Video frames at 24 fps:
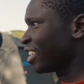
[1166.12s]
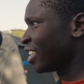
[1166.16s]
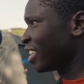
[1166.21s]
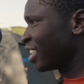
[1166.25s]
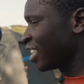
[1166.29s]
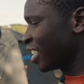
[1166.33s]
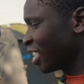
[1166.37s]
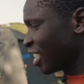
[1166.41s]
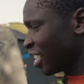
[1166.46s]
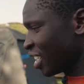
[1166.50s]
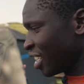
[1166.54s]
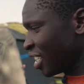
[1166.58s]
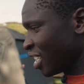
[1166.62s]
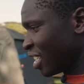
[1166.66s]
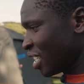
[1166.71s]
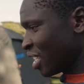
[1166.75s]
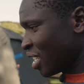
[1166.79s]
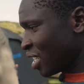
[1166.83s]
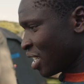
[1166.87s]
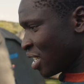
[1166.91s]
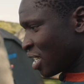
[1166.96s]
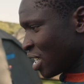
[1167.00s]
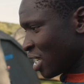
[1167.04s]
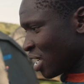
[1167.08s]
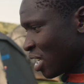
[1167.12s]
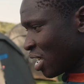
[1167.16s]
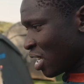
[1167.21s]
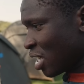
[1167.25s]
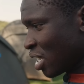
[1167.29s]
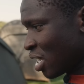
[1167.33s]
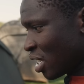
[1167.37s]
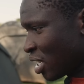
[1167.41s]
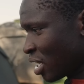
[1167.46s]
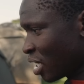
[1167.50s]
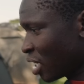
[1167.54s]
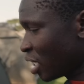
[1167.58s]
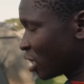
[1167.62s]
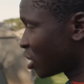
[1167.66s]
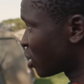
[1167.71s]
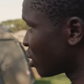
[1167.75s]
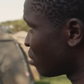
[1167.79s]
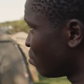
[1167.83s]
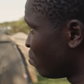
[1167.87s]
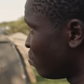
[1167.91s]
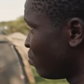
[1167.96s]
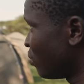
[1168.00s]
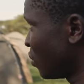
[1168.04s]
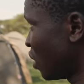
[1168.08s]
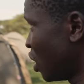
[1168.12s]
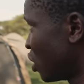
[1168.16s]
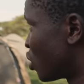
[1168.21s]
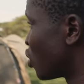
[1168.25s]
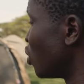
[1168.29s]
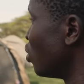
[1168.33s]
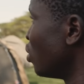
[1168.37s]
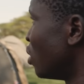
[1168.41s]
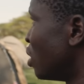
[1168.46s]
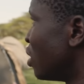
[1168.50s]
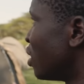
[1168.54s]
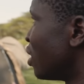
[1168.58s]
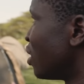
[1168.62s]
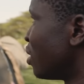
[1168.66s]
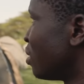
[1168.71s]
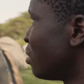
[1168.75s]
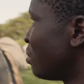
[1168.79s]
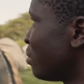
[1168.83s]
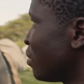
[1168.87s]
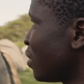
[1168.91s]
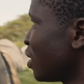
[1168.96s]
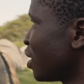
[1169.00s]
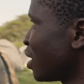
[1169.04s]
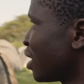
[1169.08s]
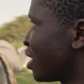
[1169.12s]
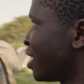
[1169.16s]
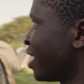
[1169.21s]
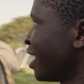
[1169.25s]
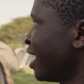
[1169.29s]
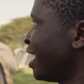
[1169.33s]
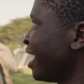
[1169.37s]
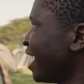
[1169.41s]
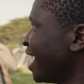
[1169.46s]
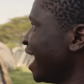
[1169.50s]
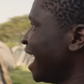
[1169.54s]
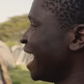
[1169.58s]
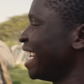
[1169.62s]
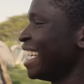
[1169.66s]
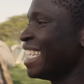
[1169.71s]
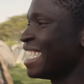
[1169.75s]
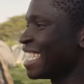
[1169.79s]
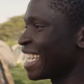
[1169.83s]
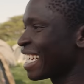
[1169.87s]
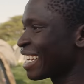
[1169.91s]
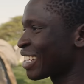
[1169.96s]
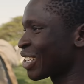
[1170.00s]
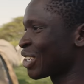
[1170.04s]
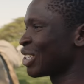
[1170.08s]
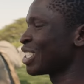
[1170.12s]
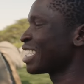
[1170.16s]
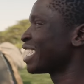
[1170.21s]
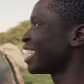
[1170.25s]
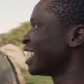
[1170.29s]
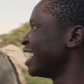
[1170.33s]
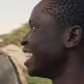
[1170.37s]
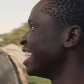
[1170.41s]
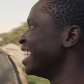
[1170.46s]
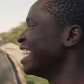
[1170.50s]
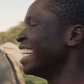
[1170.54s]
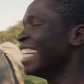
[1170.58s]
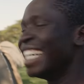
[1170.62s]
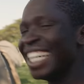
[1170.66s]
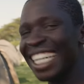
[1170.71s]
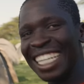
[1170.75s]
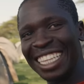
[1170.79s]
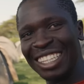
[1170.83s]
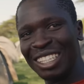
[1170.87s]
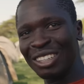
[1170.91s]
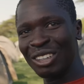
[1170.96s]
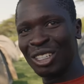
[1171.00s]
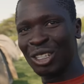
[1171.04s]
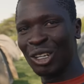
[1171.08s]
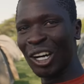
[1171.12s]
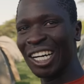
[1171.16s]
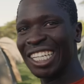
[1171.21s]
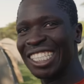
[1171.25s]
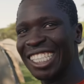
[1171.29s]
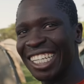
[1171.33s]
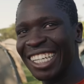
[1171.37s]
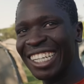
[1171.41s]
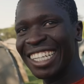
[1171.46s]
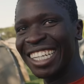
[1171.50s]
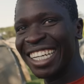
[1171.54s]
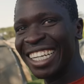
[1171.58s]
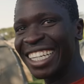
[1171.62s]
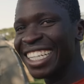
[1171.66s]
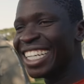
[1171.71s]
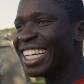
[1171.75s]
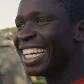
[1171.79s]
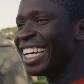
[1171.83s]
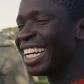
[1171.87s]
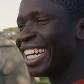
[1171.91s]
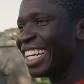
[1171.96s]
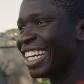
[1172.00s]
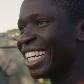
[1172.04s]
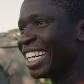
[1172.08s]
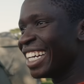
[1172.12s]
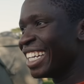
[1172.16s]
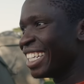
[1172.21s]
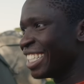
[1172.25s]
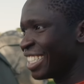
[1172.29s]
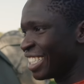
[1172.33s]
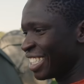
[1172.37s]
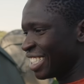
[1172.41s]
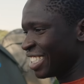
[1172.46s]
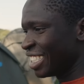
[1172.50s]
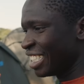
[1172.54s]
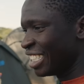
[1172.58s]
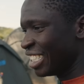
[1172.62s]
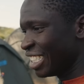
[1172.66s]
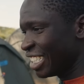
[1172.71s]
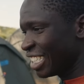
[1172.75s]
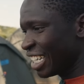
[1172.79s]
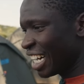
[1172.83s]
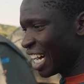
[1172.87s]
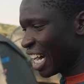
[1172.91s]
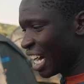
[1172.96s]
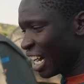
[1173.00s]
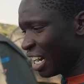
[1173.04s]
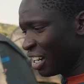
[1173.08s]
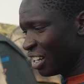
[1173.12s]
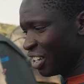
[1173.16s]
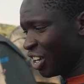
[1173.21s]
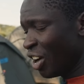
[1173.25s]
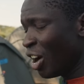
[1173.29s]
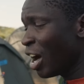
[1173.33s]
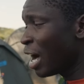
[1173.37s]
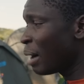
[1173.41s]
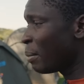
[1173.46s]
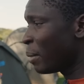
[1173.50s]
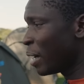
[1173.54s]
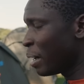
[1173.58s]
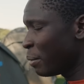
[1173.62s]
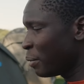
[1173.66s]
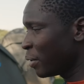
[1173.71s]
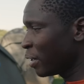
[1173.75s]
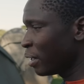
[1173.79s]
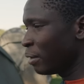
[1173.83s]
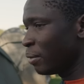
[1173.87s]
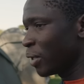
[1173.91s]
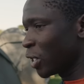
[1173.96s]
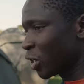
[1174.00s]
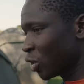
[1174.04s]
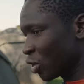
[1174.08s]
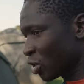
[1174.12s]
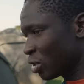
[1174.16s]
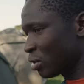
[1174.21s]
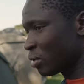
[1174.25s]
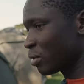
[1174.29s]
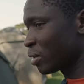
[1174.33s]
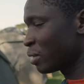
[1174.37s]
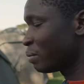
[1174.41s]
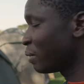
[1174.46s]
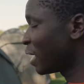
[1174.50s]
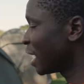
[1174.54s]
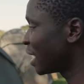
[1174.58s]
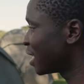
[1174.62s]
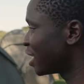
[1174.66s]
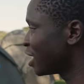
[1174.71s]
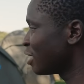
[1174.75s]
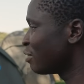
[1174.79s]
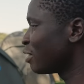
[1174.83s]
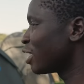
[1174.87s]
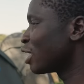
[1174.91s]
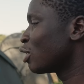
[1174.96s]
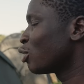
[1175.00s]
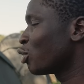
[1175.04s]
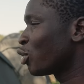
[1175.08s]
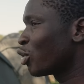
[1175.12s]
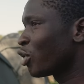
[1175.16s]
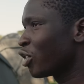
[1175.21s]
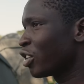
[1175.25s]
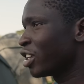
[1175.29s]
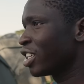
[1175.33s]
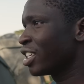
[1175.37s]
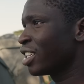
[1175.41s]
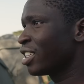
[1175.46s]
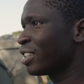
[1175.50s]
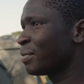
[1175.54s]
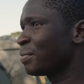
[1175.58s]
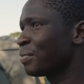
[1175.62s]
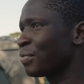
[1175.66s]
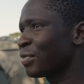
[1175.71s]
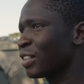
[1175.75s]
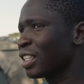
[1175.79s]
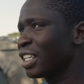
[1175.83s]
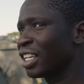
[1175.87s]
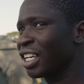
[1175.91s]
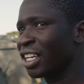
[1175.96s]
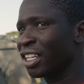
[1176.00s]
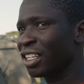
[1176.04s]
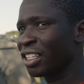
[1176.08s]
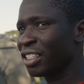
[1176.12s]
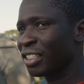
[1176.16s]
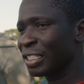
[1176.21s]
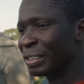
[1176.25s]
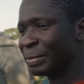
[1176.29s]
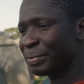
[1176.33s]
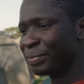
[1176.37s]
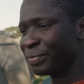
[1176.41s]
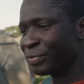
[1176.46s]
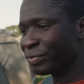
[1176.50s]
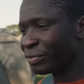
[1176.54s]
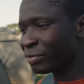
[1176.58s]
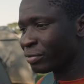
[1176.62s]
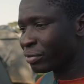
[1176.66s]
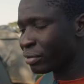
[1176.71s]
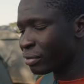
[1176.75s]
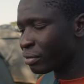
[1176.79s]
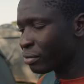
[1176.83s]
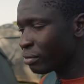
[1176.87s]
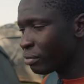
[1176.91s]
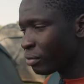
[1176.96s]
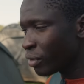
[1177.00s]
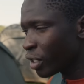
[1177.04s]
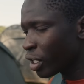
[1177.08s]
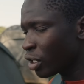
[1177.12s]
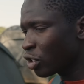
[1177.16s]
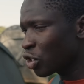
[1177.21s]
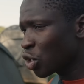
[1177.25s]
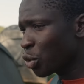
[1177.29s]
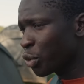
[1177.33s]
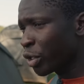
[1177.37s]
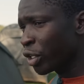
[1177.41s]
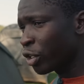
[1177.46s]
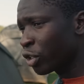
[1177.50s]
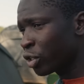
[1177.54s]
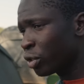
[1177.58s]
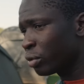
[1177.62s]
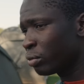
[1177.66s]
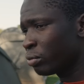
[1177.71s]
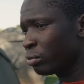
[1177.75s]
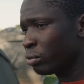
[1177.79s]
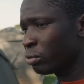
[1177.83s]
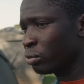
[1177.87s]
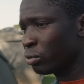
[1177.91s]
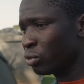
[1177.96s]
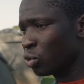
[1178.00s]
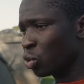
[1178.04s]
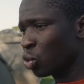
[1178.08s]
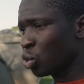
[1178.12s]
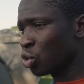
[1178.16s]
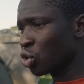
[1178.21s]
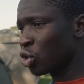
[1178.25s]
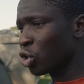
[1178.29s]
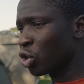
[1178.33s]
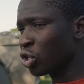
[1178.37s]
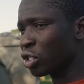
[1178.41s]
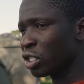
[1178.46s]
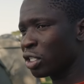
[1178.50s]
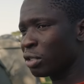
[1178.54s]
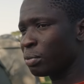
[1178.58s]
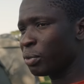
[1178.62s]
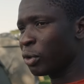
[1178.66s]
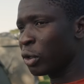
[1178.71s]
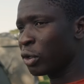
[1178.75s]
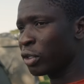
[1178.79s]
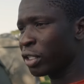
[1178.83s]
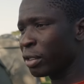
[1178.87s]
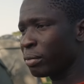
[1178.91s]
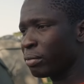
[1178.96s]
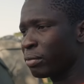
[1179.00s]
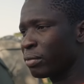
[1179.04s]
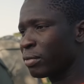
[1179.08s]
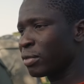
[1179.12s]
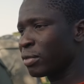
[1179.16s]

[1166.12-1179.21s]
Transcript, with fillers: That's not good? It's it's good. I didn't say it was good. It, it was You're good. Not happy. No, I'm happy because my teammate won. Yeah, yeah, yeah. And so we got two slots in podium.